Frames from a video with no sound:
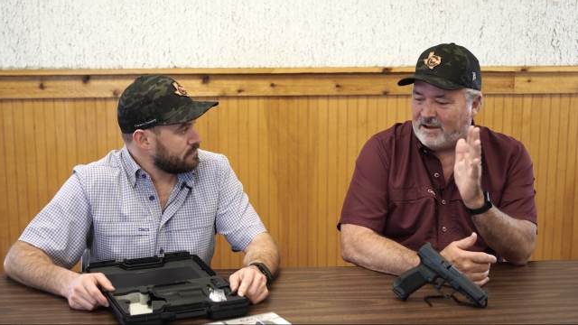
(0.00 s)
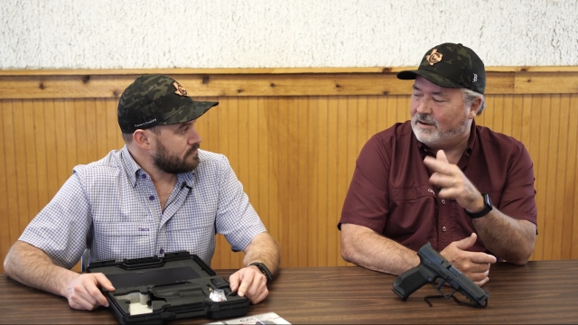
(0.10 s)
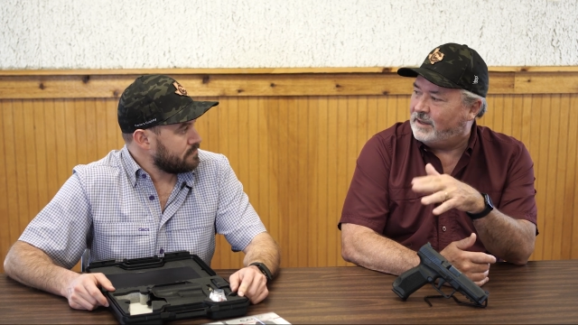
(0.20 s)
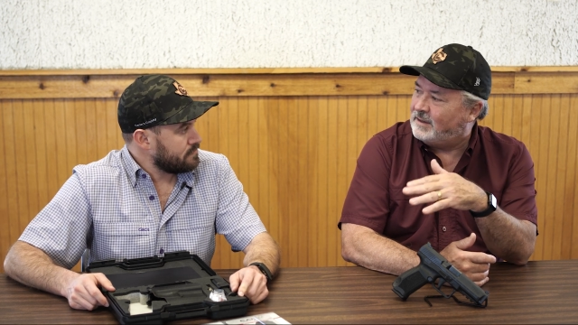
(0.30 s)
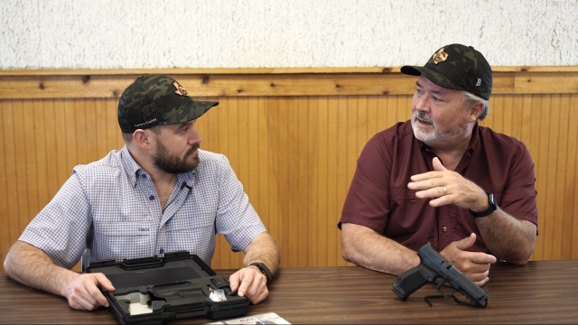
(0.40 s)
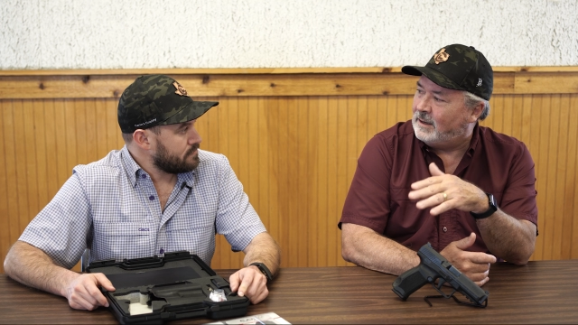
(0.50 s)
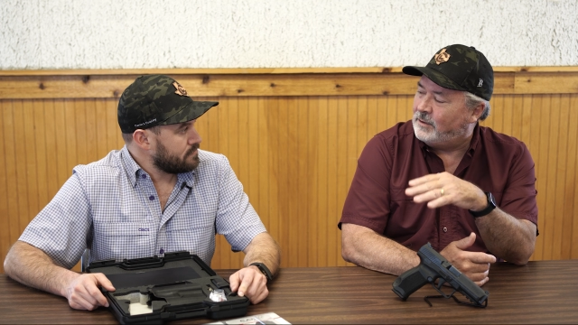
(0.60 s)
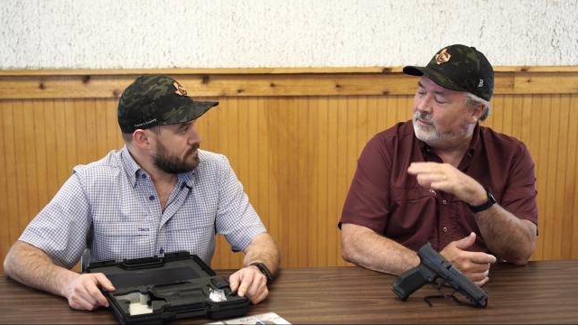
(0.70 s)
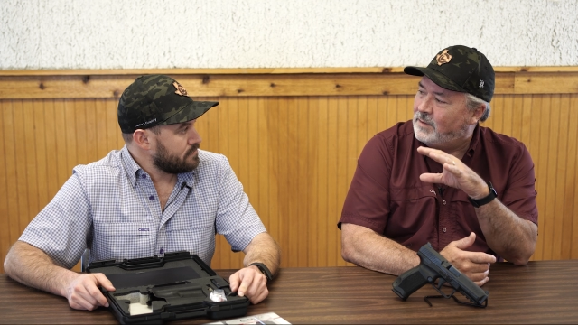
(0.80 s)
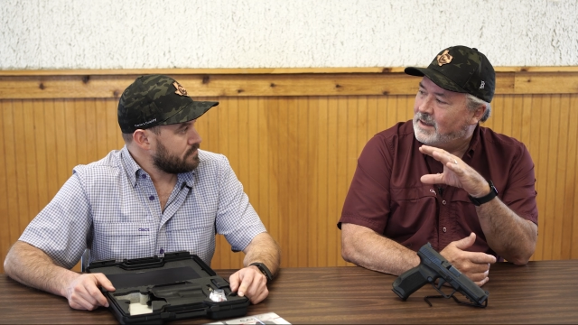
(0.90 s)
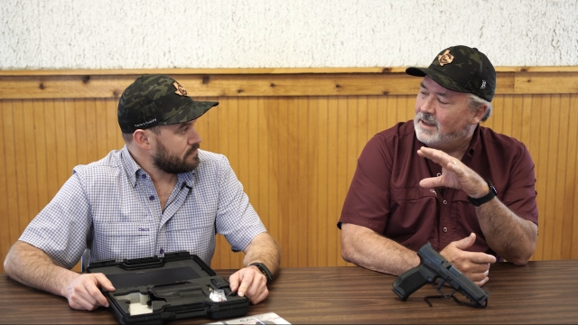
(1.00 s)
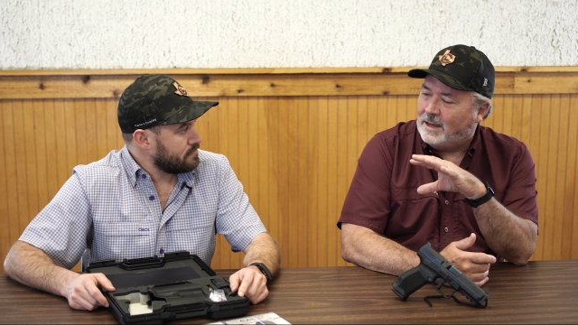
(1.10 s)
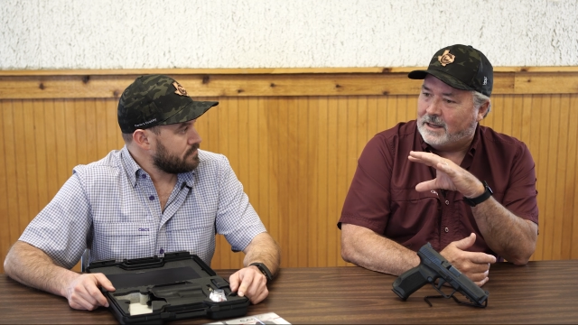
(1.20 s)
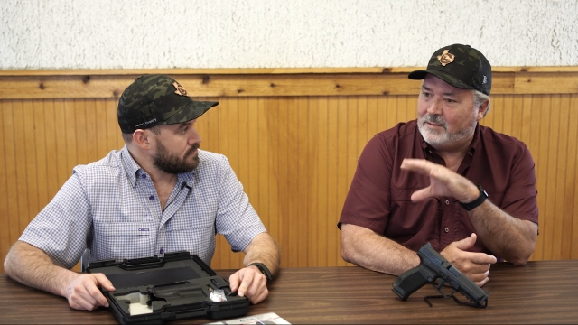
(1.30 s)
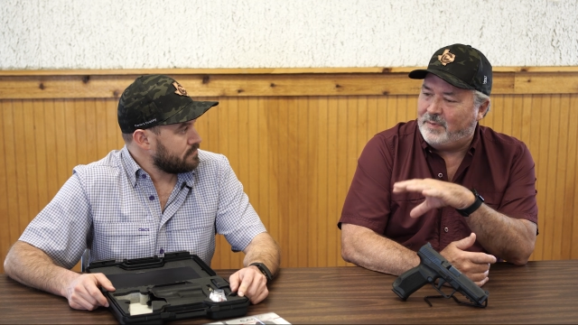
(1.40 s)
Speaker 1: no, I'll get that later. A
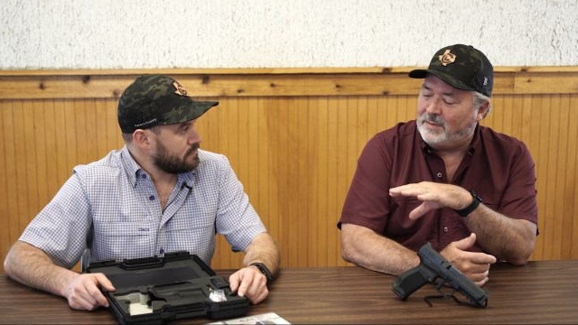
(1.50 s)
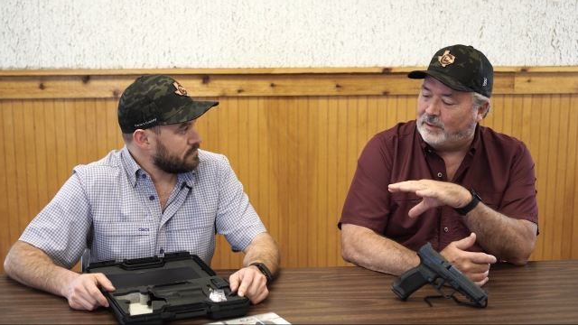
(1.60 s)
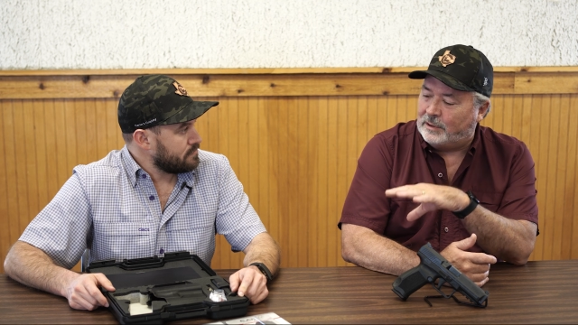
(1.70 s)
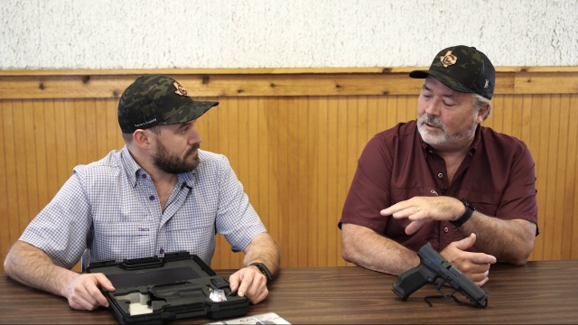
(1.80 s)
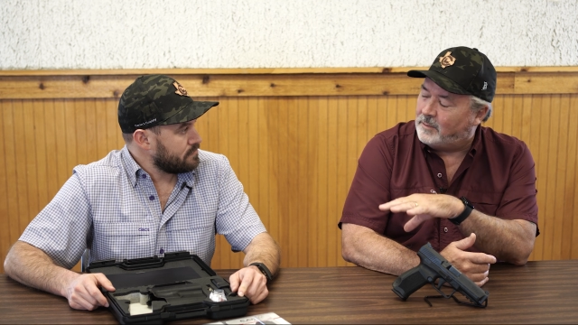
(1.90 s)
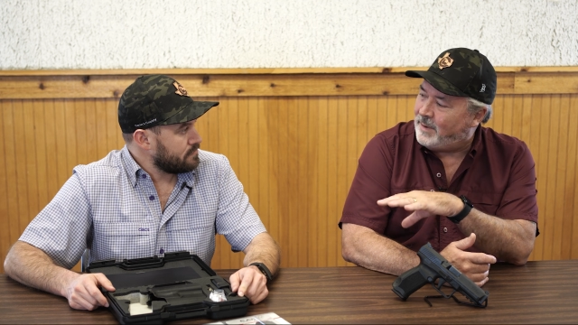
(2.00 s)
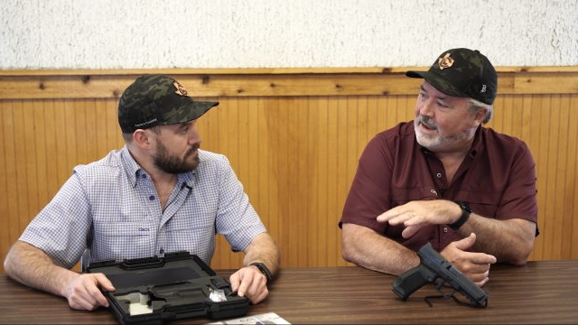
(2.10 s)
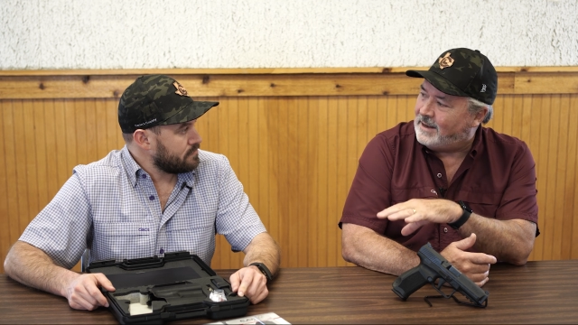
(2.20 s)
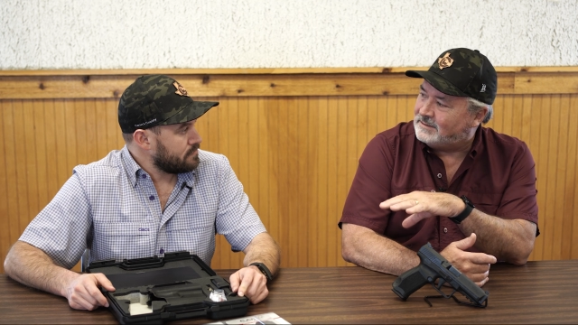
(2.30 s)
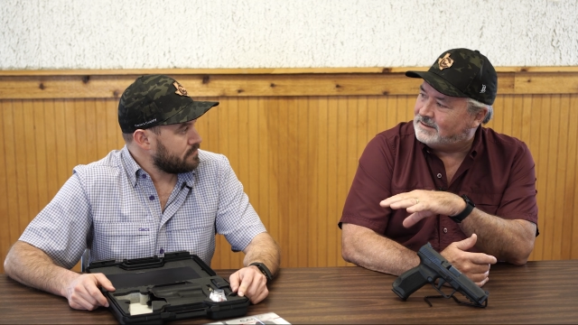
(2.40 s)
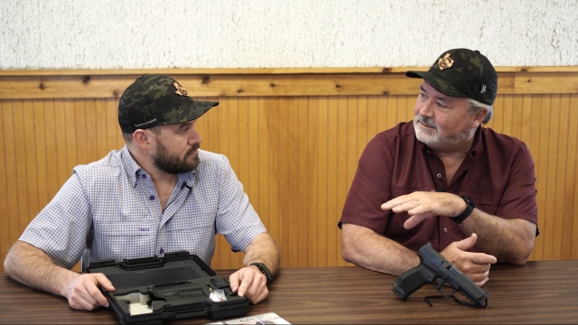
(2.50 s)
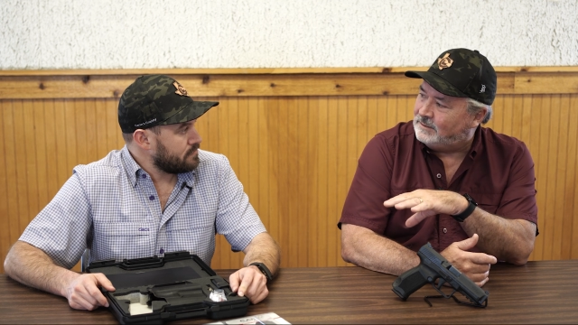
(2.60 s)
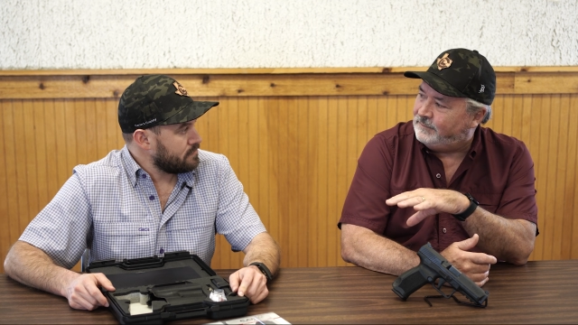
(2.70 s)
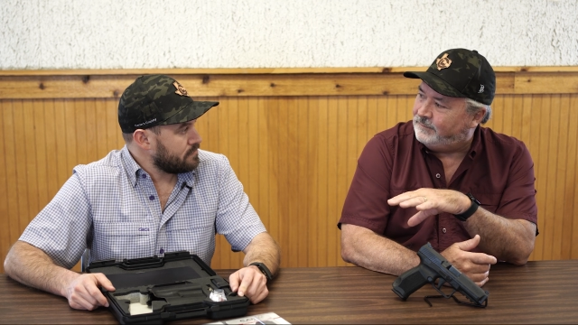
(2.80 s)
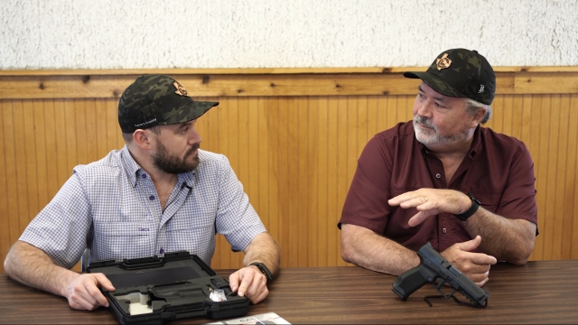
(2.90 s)
lot of people look past
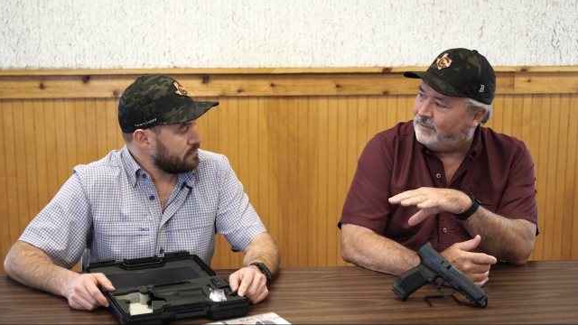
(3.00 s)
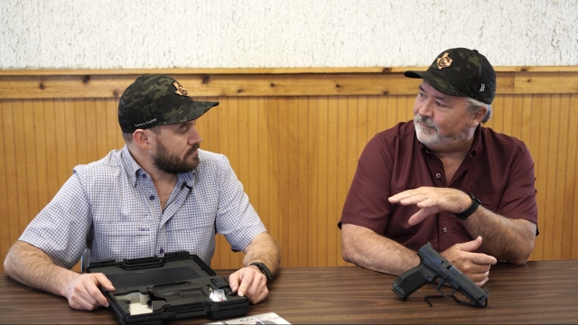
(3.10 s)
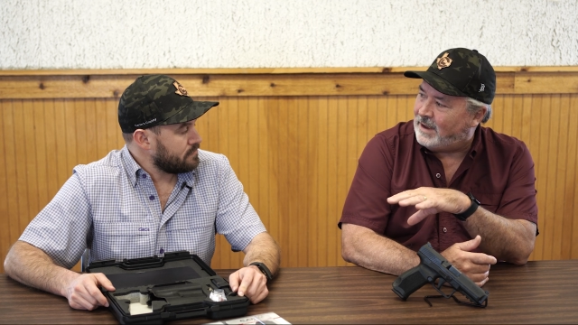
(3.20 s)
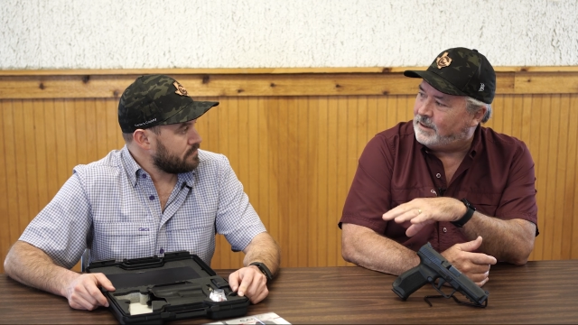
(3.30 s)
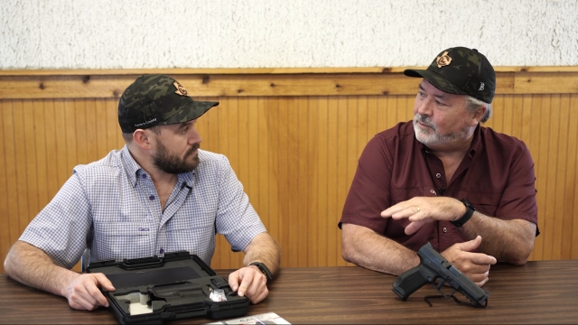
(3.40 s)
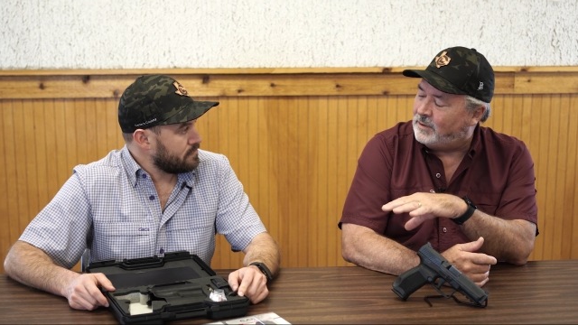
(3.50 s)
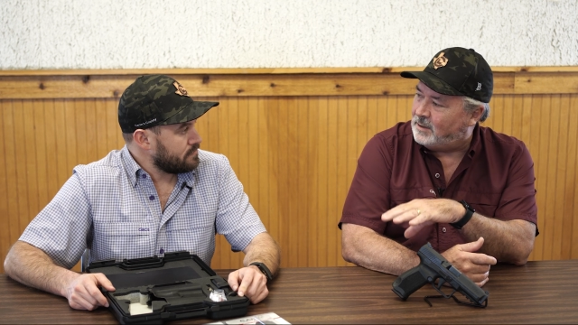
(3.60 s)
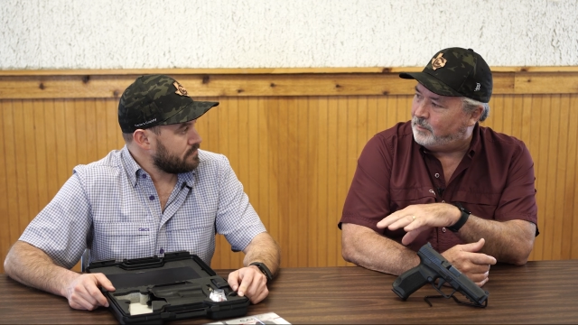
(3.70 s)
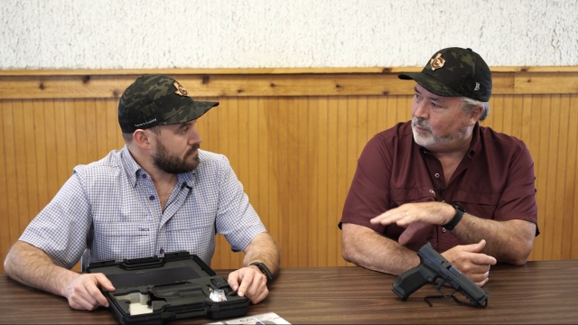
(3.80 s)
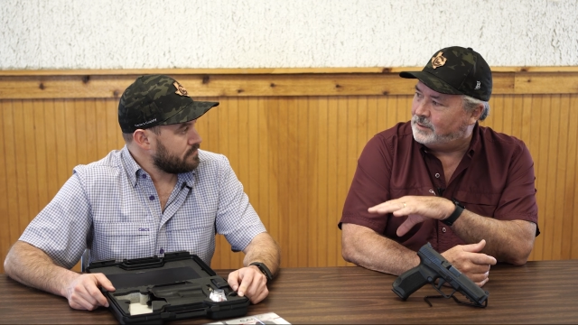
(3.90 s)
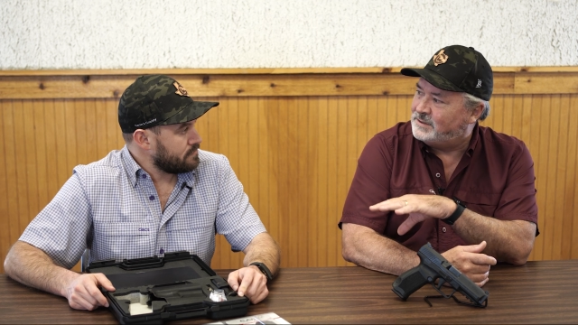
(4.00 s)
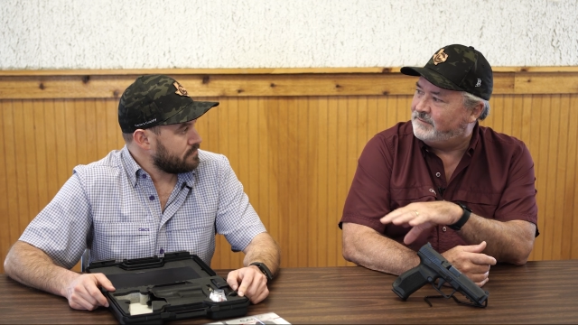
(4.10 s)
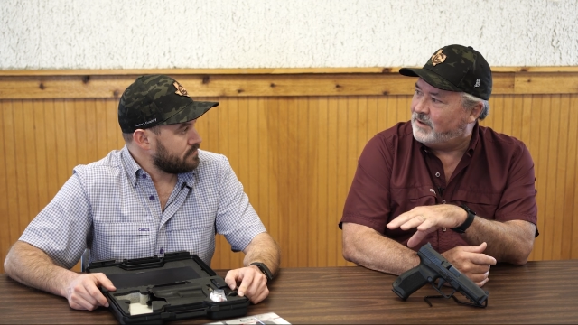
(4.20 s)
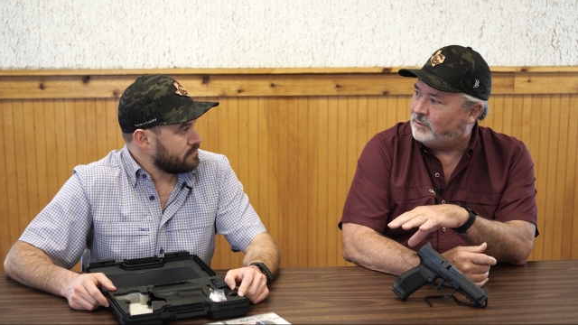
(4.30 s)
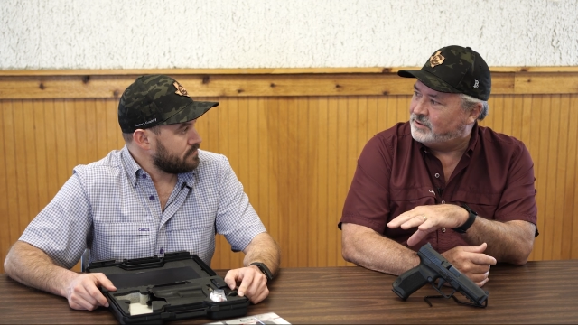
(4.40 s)
the, the value and the importance
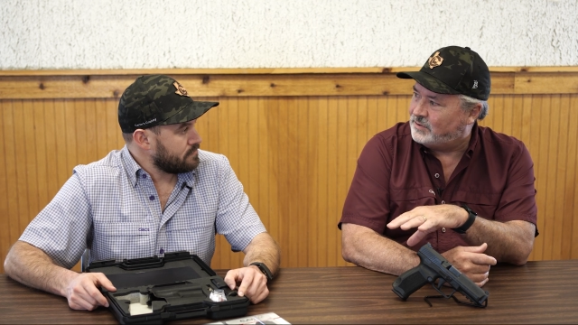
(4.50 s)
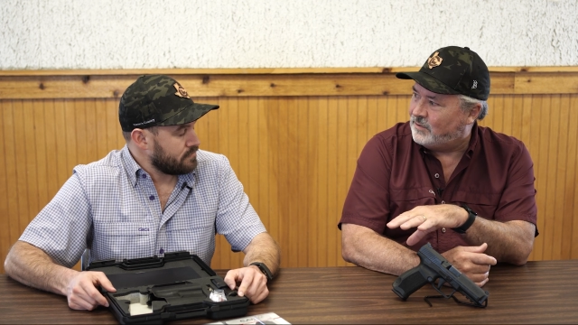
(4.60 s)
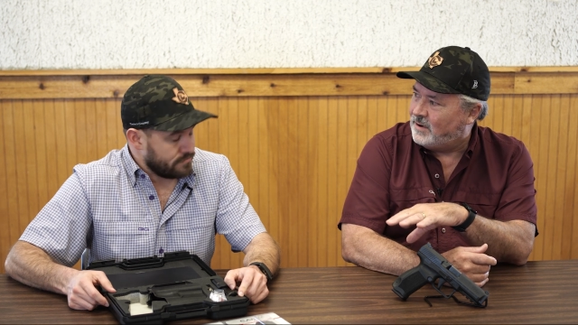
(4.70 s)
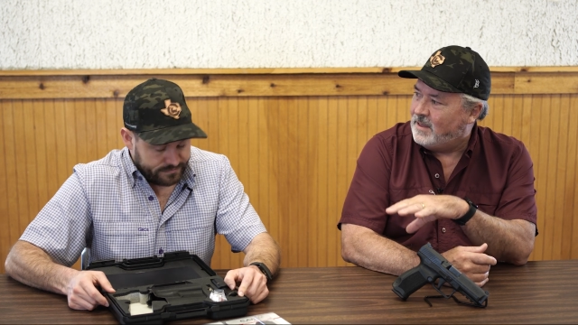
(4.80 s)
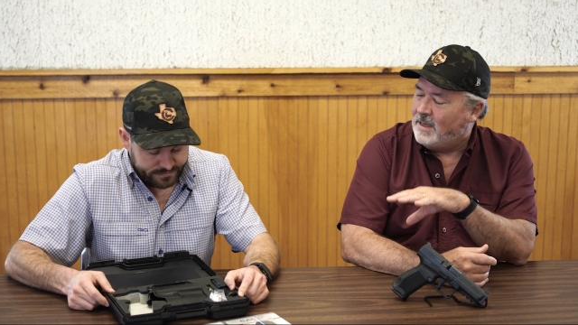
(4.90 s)
of a holster.